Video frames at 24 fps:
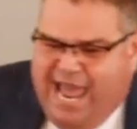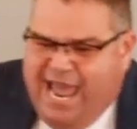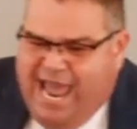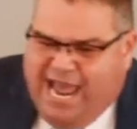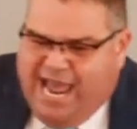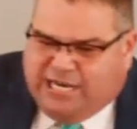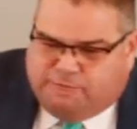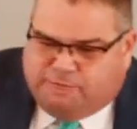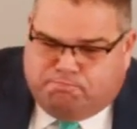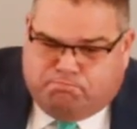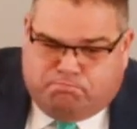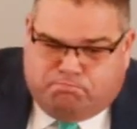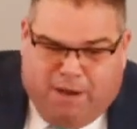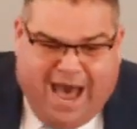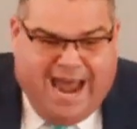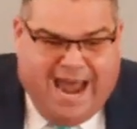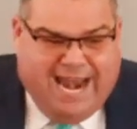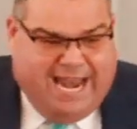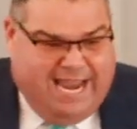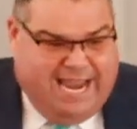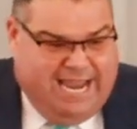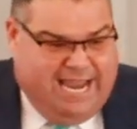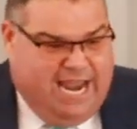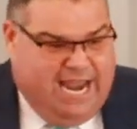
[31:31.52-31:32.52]

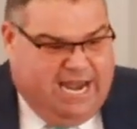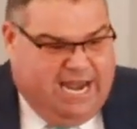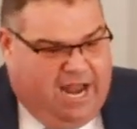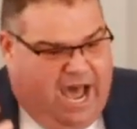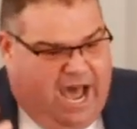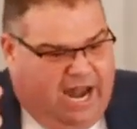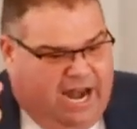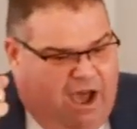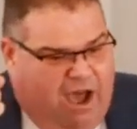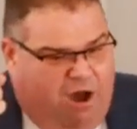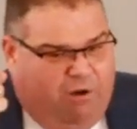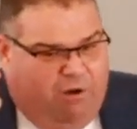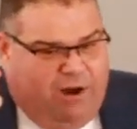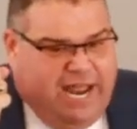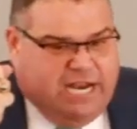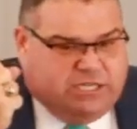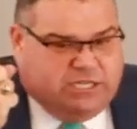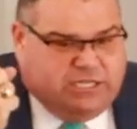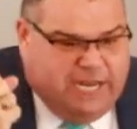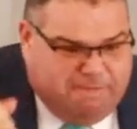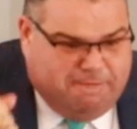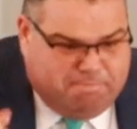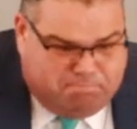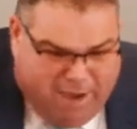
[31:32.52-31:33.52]
budding. And not only is
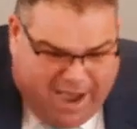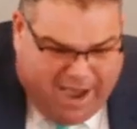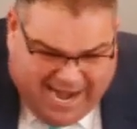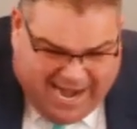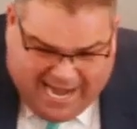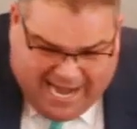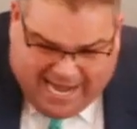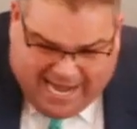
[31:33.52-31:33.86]
it budding, but